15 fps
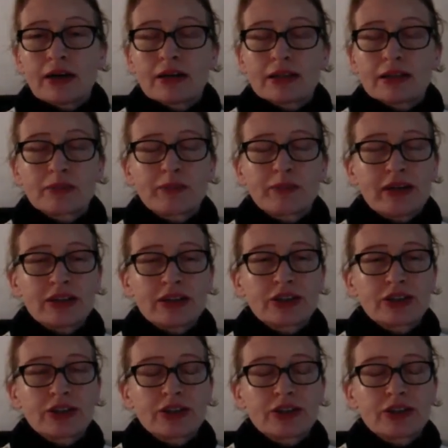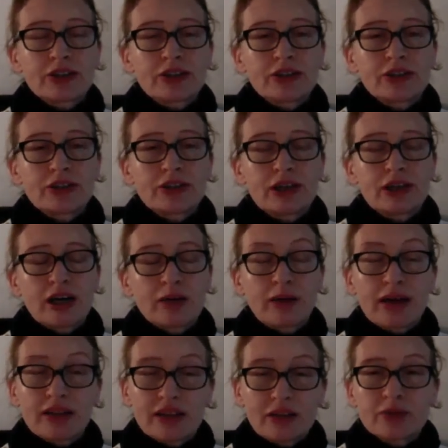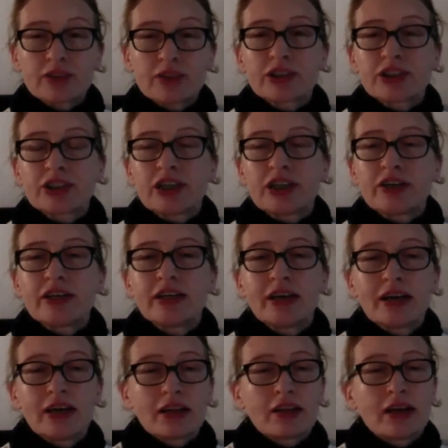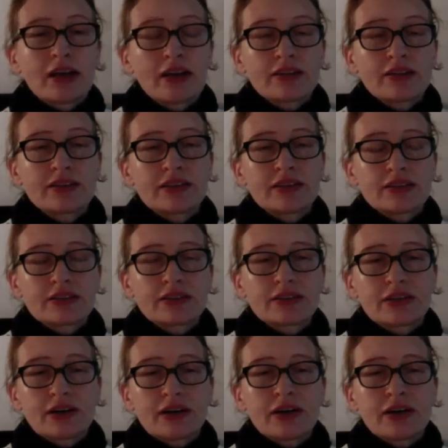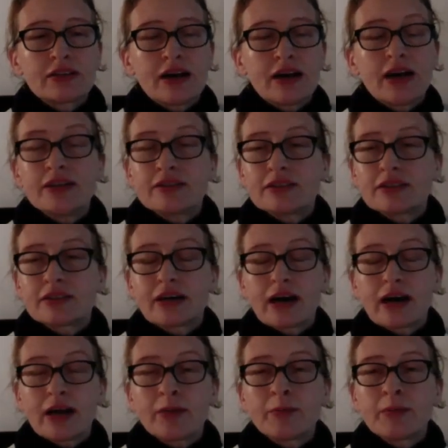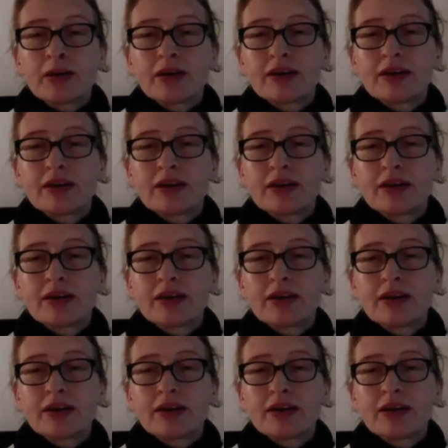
Spanish bilingual dictionary that exists online at this time.